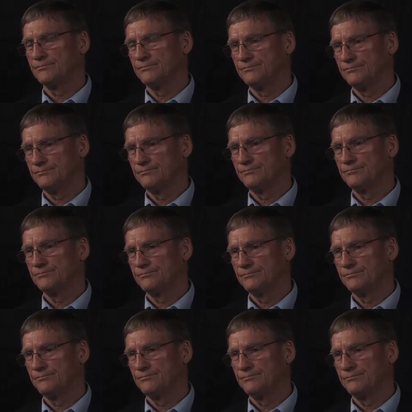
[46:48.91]

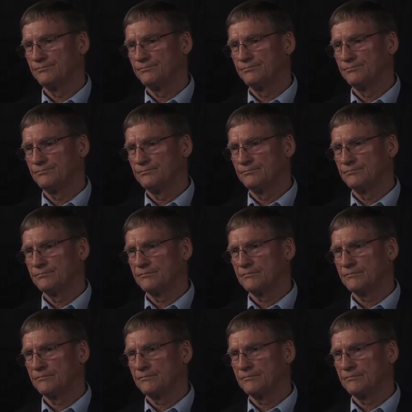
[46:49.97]
(no one is talking)